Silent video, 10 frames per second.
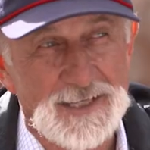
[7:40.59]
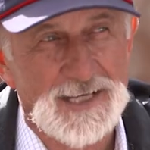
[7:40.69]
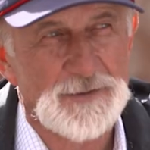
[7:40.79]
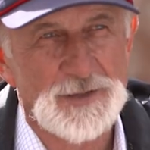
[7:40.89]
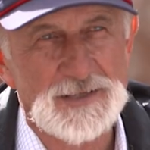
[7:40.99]
and
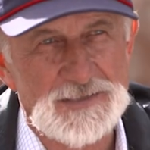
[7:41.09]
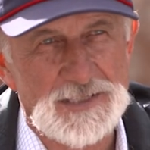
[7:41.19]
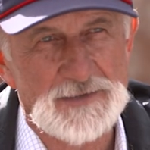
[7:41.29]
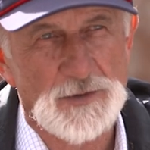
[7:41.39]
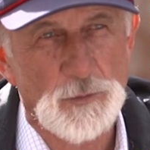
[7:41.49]
liabilities
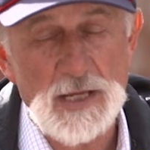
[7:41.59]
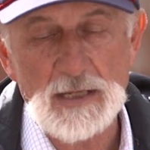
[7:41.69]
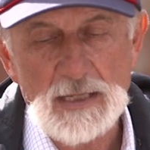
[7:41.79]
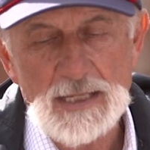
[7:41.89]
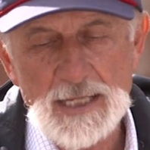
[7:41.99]
in a different
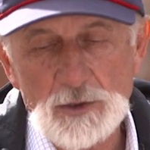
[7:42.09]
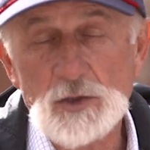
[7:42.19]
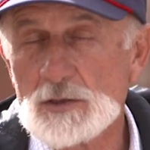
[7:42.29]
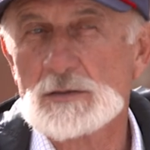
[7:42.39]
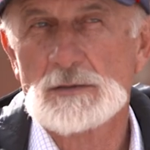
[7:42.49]
way, it
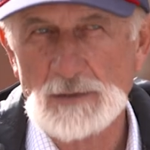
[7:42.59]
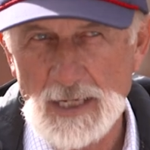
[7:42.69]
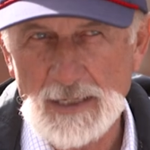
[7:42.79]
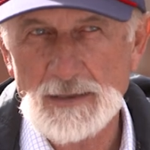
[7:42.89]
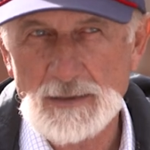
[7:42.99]
looked
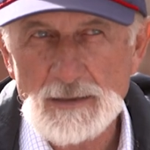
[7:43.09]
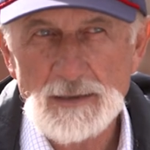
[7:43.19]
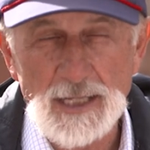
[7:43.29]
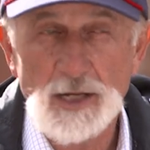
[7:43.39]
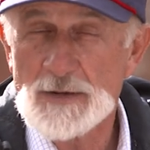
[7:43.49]
like,
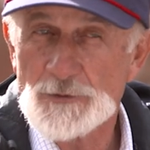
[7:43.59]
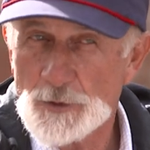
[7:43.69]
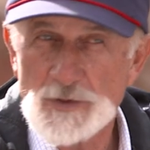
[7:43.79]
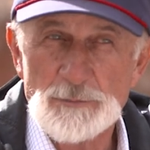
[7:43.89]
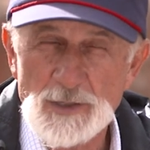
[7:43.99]
and even
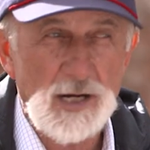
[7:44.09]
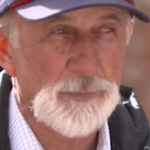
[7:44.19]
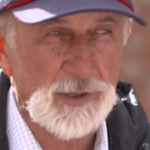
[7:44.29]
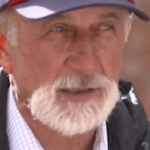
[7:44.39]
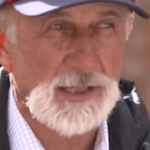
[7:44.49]
though they'd been
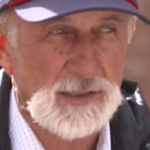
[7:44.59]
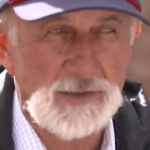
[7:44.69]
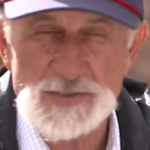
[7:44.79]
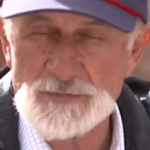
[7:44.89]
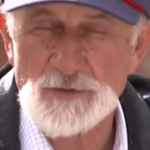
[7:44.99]
operating like
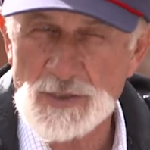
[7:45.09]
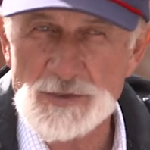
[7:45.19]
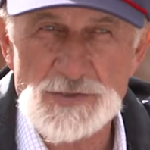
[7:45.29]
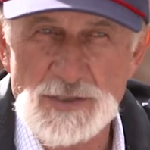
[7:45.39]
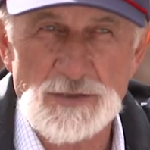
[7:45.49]
this for
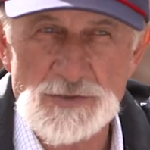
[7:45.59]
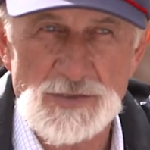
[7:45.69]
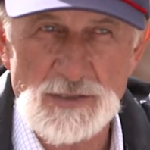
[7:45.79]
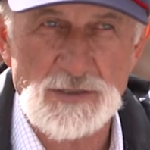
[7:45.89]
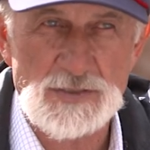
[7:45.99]
years and years
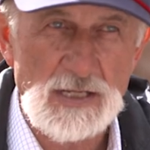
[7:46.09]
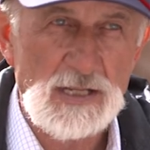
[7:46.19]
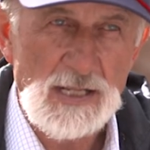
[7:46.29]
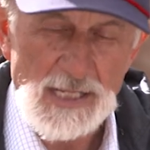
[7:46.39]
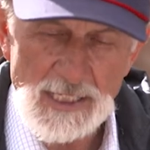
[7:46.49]
and years,
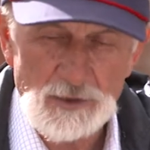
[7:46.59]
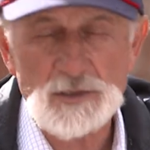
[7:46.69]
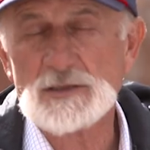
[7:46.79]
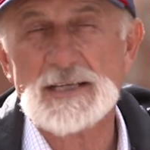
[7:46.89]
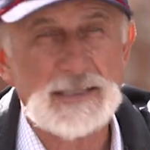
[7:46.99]
it
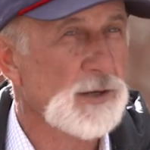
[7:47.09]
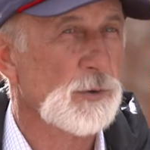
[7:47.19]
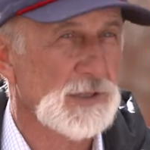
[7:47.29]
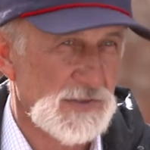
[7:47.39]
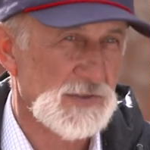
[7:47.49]
looked like they
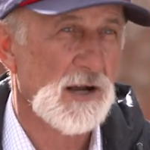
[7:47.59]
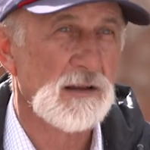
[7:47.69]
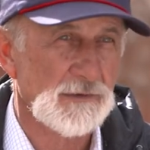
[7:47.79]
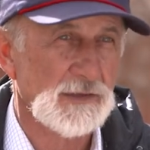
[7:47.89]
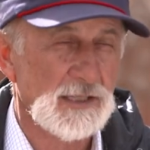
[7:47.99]
were
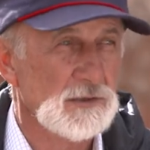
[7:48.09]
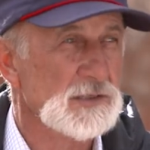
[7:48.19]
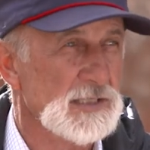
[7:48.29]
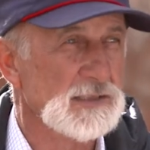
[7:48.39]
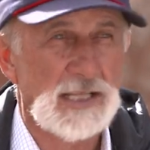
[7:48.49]
insolvent. It
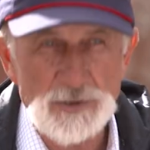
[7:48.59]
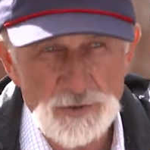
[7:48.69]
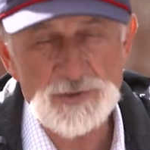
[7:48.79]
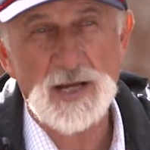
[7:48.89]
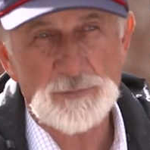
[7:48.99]
looks like they
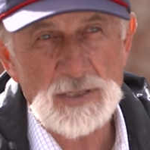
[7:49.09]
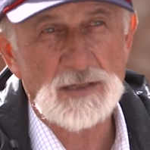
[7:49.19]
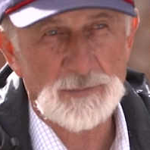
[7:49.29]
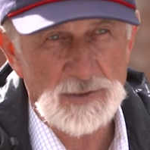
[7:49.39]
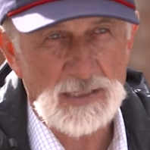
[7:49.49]
could not meet
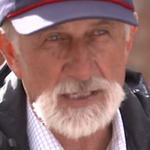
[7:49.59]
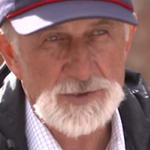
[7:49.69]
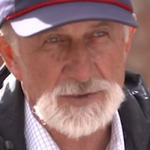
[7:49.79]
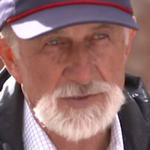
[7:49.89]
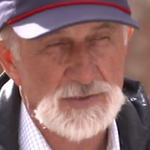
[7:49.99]

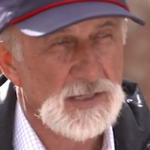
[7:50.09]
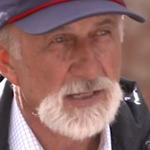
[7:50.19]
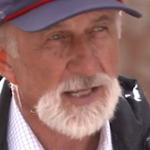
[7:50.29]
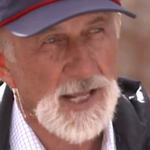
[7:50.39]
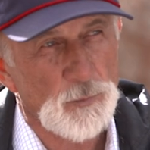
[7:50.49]
obligations.
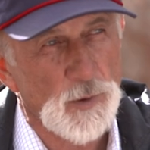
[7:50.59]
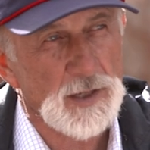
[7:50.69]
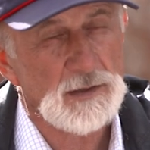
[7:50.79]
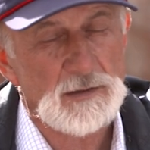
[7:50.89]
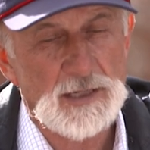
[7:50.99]
And
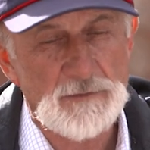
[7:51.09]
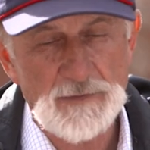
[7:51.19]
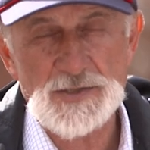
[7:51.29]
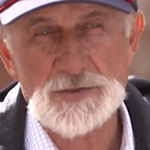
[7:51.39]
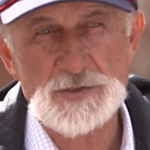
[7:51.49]
when
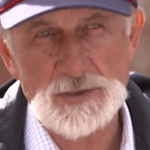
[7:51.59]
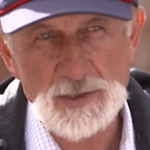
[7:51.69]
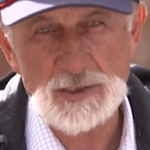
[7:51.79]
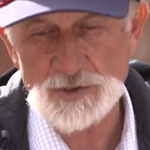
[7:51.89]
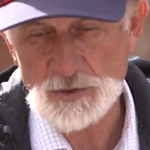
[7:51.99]
investors
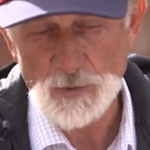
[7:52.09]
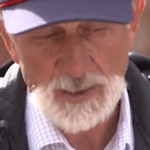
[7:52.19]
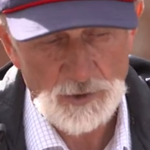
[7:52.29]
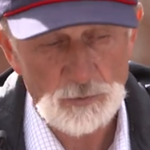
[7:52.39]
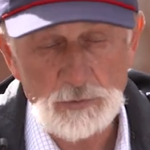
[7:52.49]
look at you
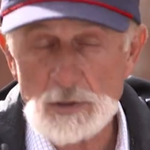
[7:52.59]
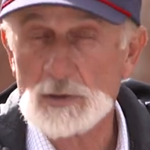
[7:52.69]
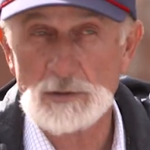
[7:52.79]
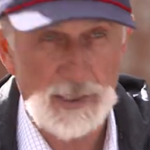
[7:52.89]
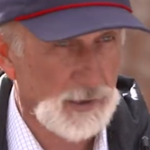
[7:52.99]
and you
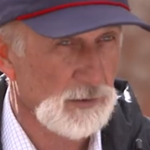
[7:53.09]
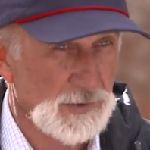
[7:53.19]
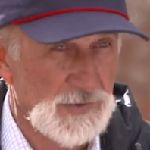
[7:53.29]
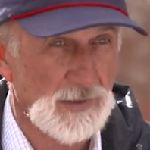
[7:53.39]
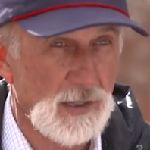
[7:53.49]
look like you're
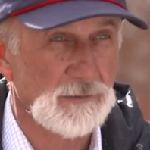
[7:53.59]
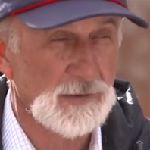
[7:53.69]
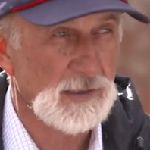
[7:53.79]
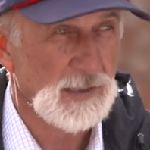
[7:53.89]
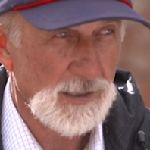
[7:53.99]
insolvent,